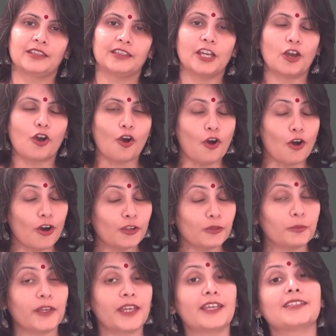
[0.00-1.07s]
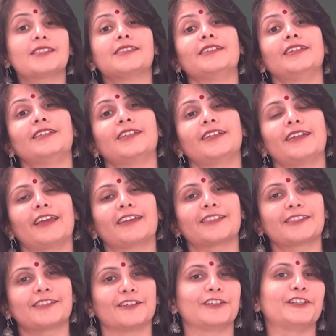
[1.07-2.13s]
They always need an
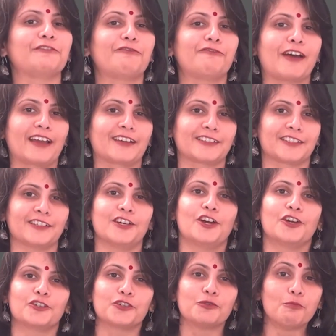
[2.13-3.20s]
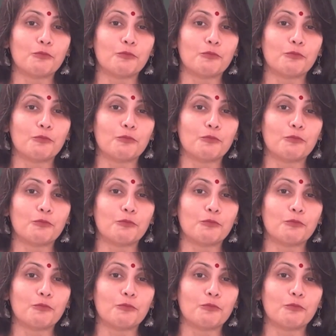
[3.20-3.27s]
external factor to